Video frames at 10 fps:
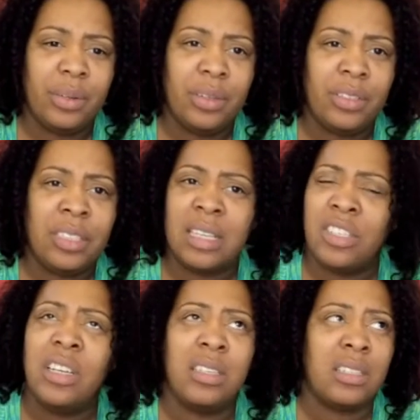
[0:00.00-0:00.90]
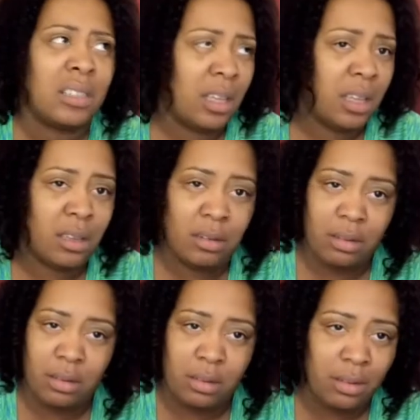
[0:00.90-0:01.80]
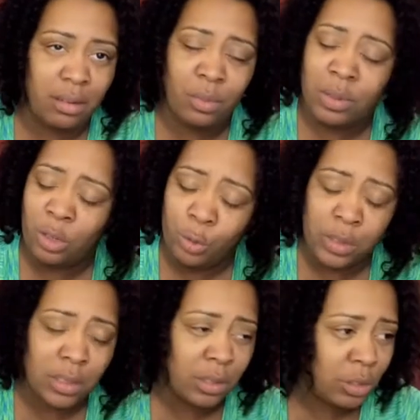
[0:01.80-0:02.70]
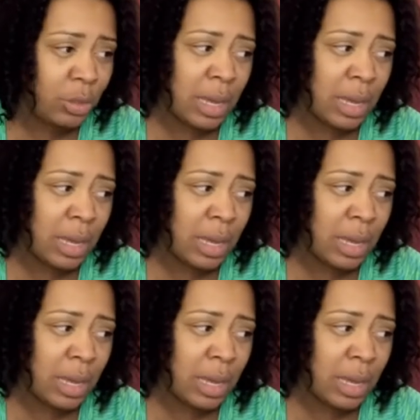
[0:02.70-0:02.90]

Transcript: says she understands what lupus could do,